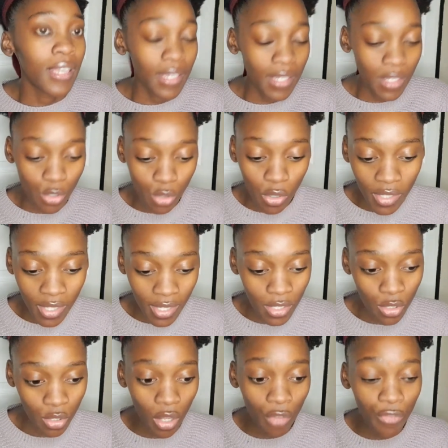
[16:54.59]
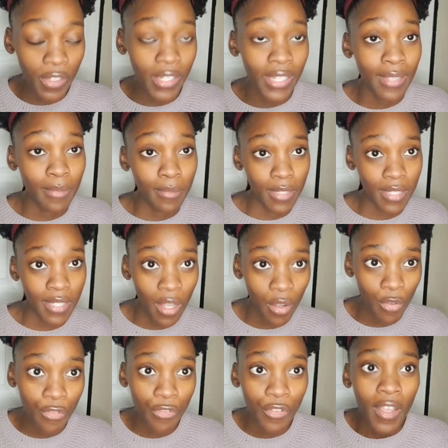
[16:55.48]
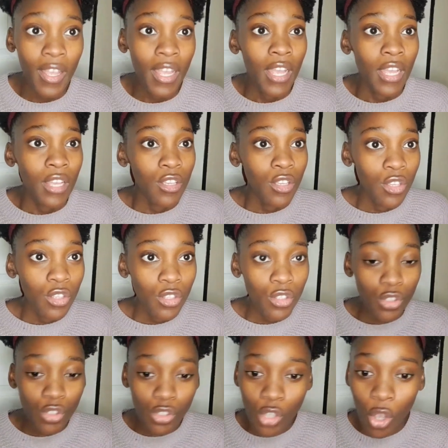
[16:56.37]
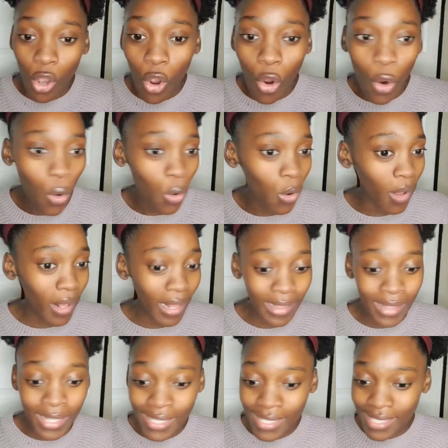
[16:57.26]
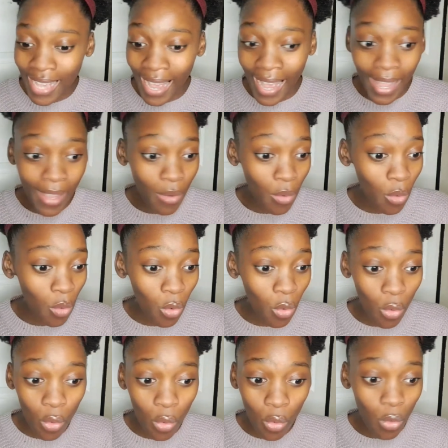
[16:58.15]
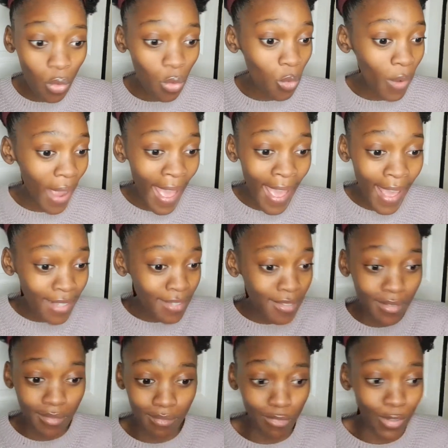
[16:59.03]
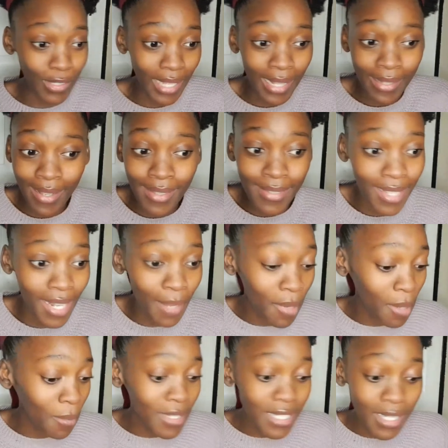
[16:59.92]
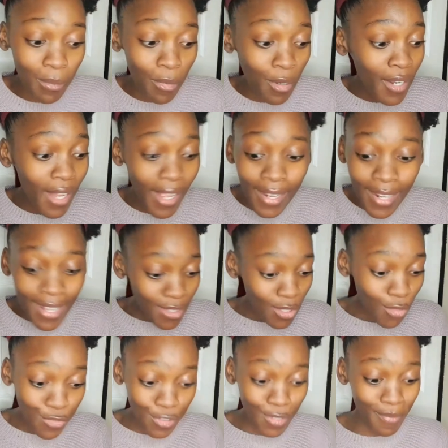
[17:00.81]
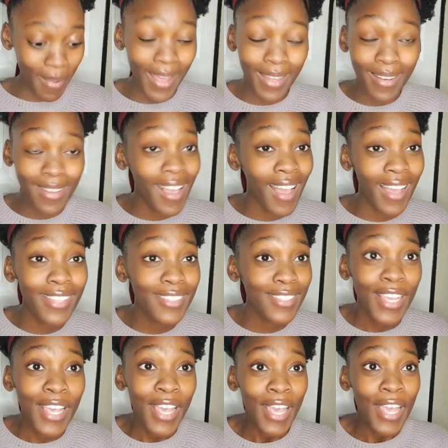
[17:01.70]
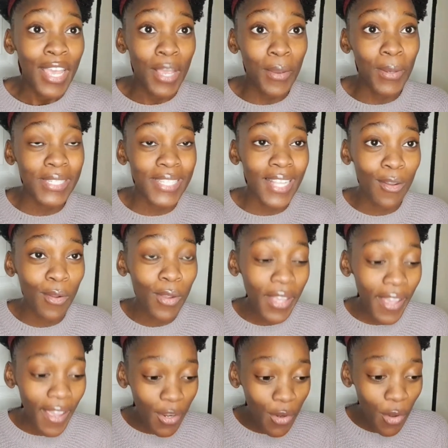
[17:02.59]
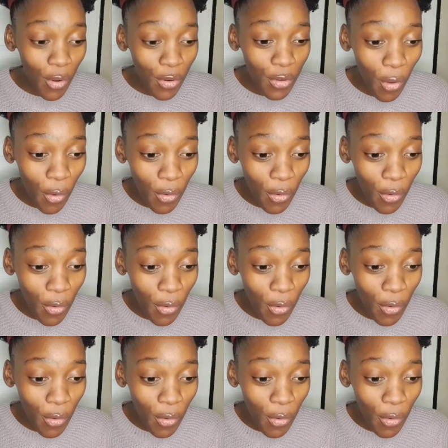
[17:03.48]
He's going to resolve it himself. So this guy who asks, that doesn't a man must have won a lot of demand, guys. He was like, okay, no.